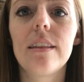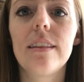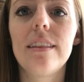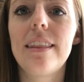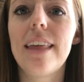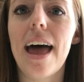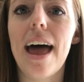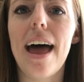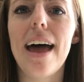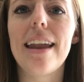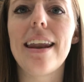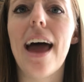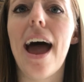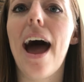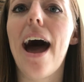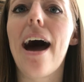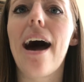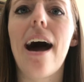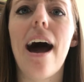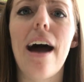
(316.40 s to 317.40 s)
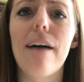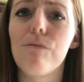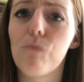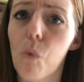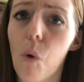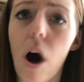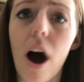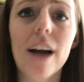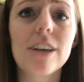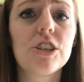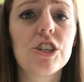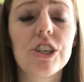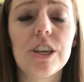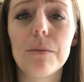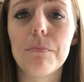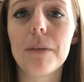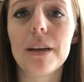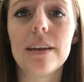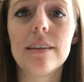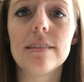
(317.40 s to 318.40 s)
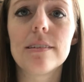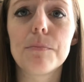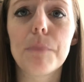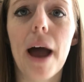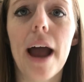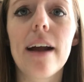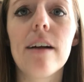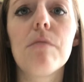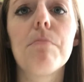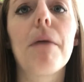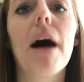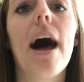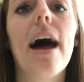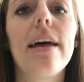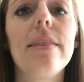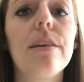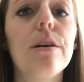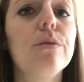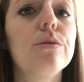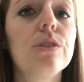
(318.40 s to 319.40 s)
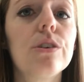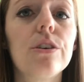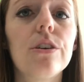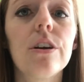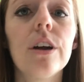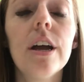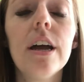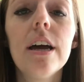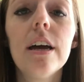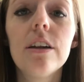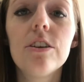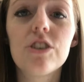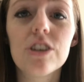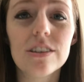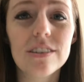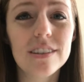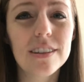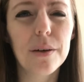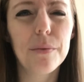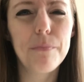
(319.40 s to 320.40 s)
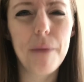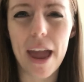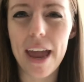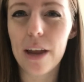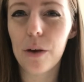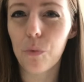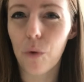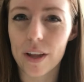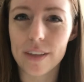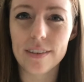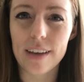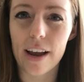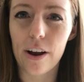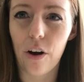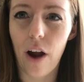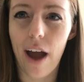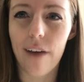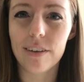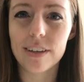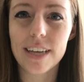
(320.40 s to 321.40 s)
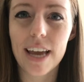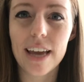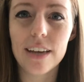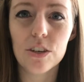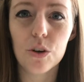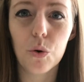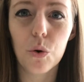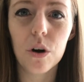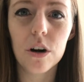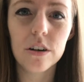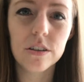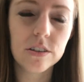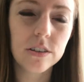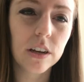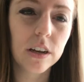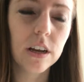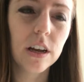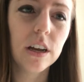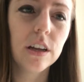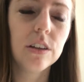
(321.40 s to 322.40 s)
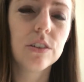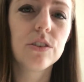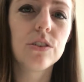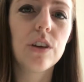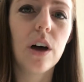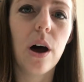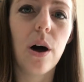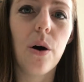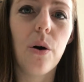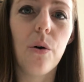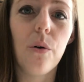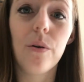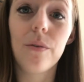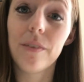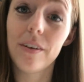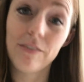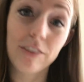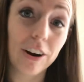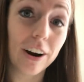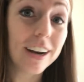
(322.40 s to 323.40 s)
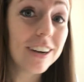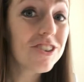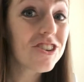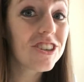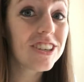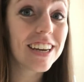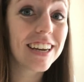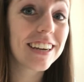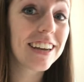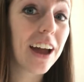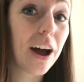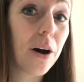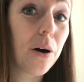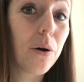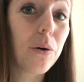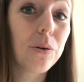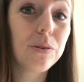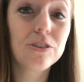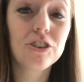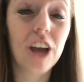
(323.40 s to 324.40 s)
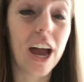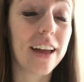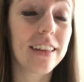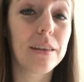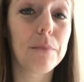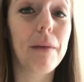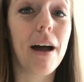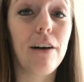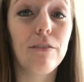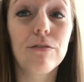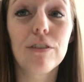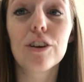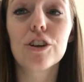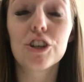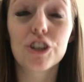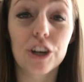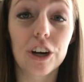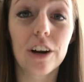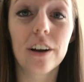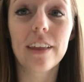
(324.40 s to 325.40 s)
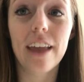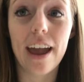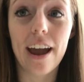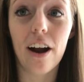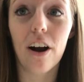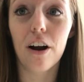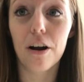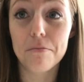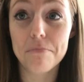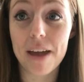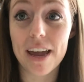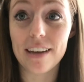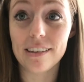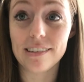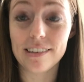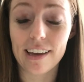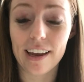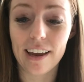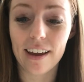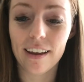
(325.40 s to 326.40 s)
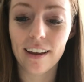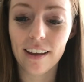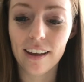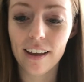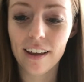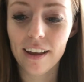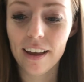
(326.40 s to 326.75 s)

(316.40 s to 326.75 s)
that I've watched and been inspired by. Those are just the main ones I gravitate towards. So if you're interested, go check them out for sure. They are amazing.